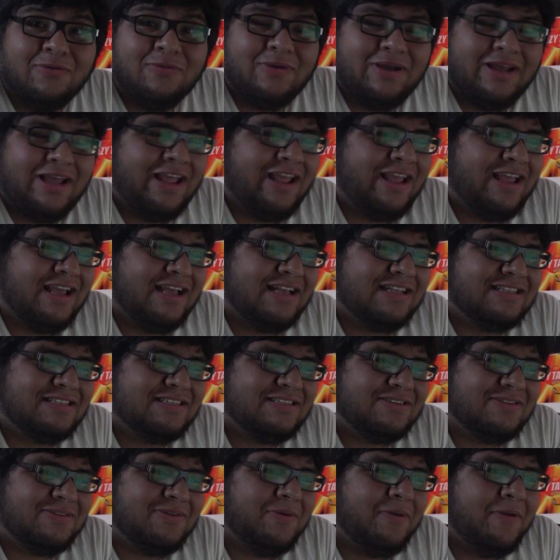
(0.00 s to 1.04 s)
way. And
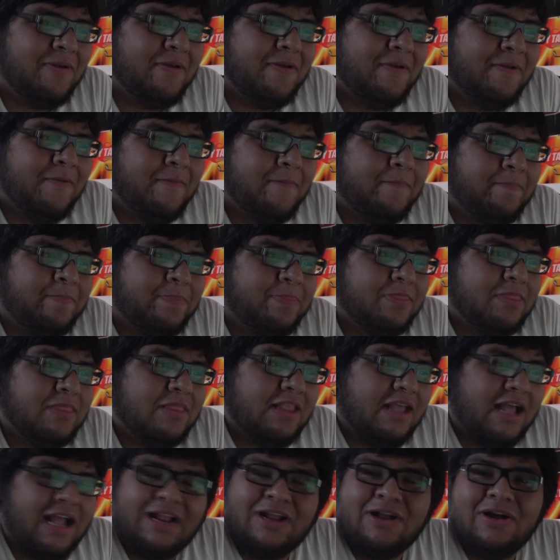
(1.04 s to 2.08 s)
so
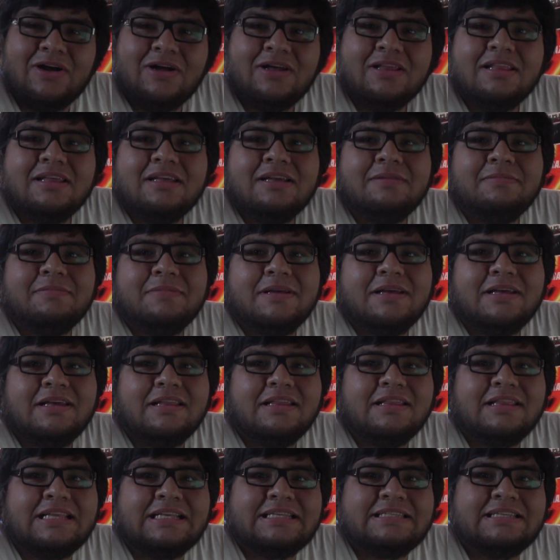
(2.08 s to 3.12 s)
I called them.
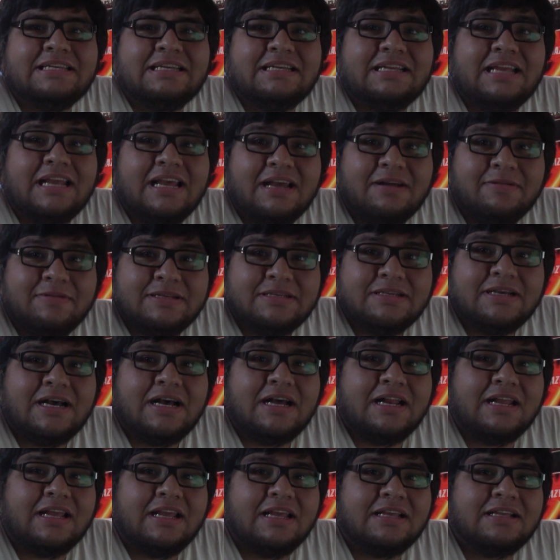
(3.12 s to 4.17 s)
They said, yeah, we
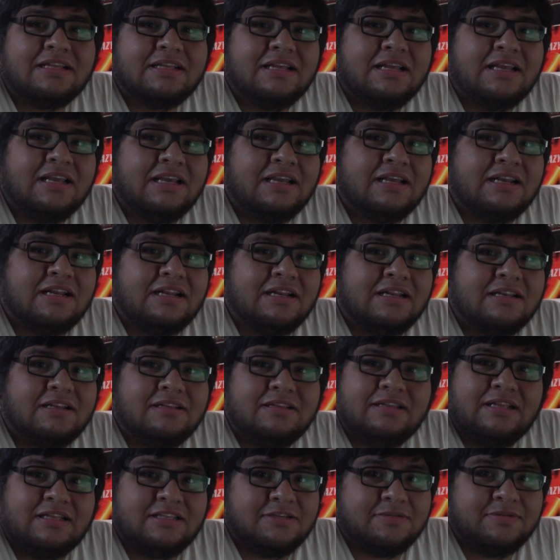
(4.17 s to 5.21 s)
got it, and
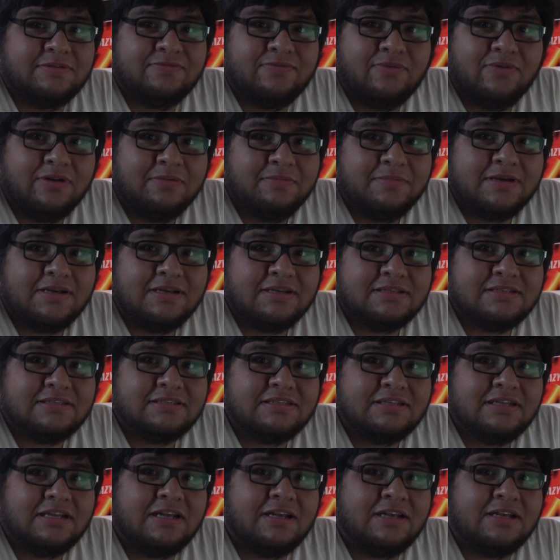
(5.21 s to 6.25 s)
they told me
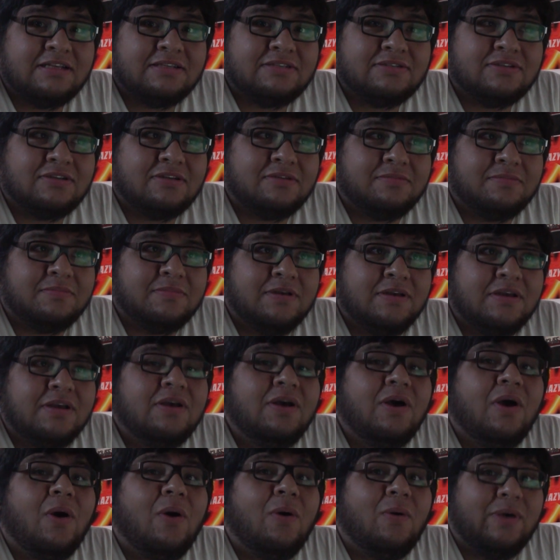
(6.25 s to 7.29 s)
$40. I told them,
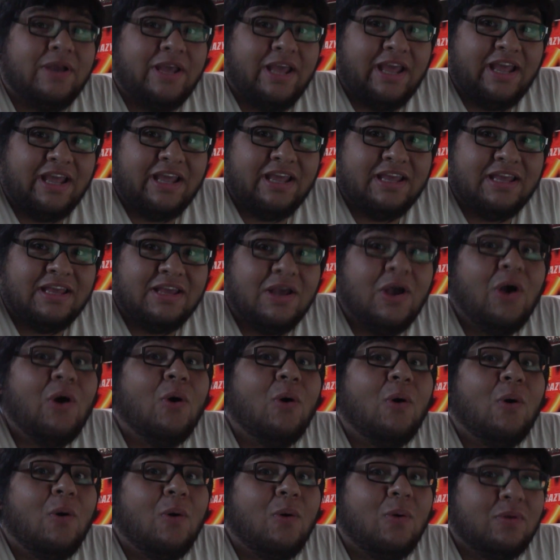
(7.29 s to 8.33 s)
okay,
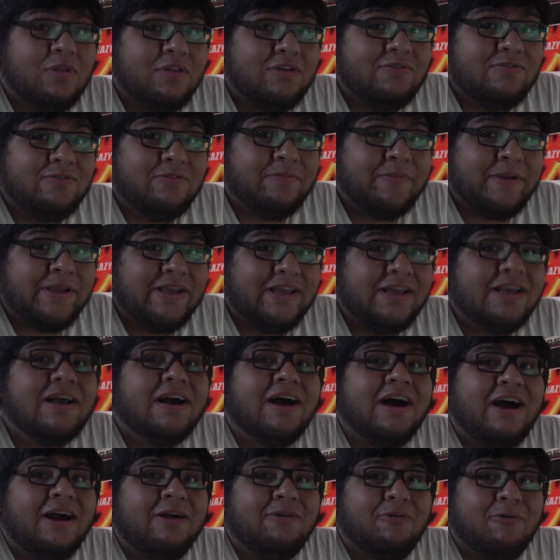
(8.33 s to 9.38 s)
hold it for me.
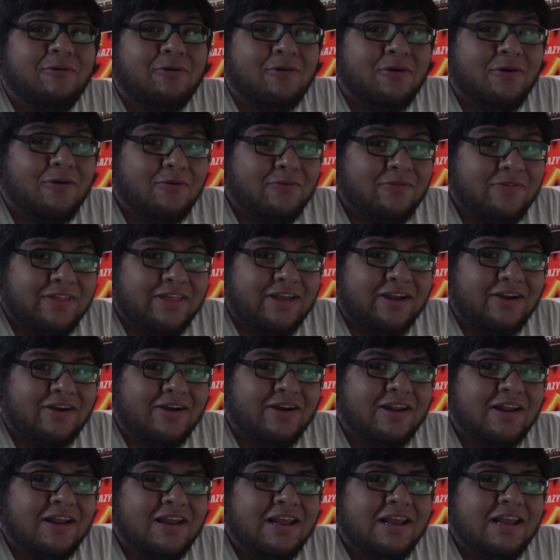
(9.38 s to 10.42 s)
I will go over there.
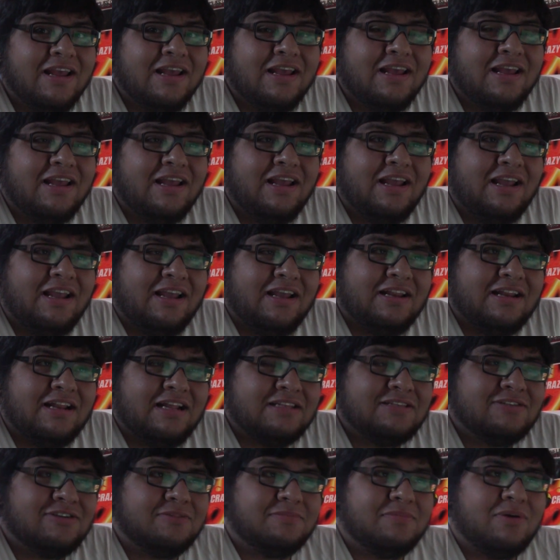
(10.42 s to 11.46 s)
And I
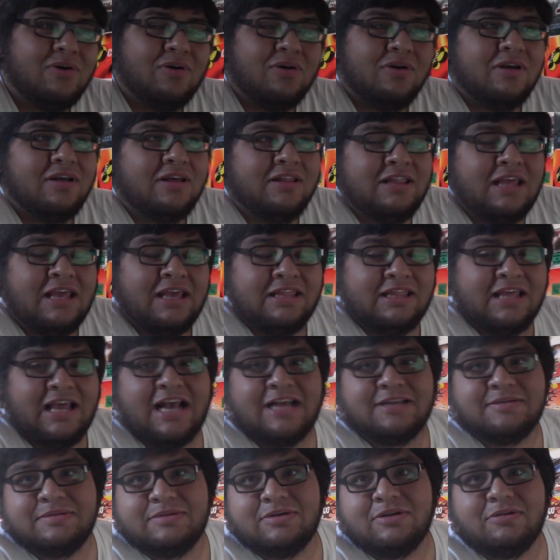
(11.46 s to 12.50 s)
told them then they
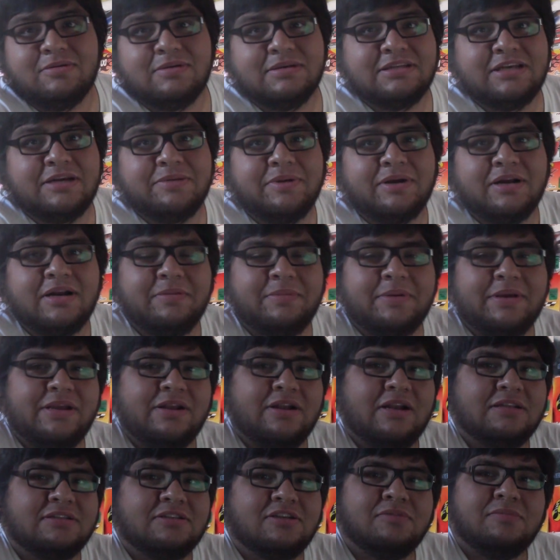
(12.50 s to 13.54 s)
asked me, what time you're going to be
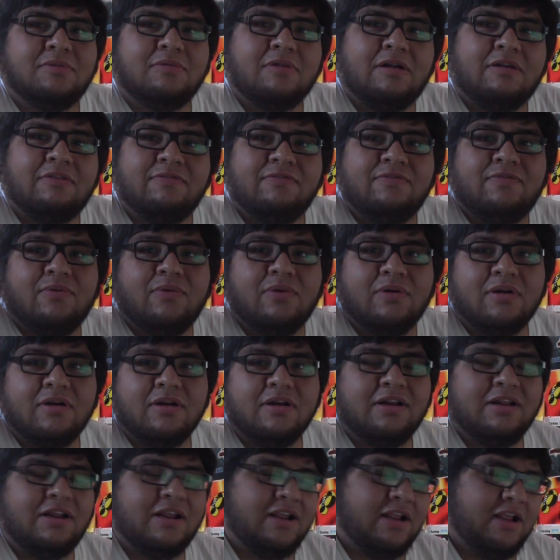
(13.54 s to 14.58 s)
here? I told them around 4.
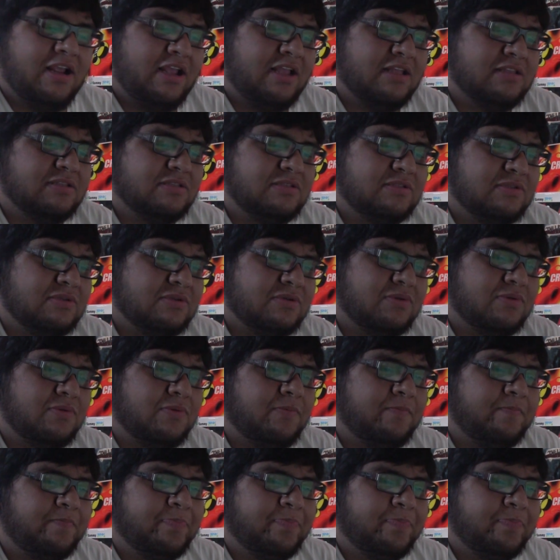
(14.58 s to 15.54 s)
And so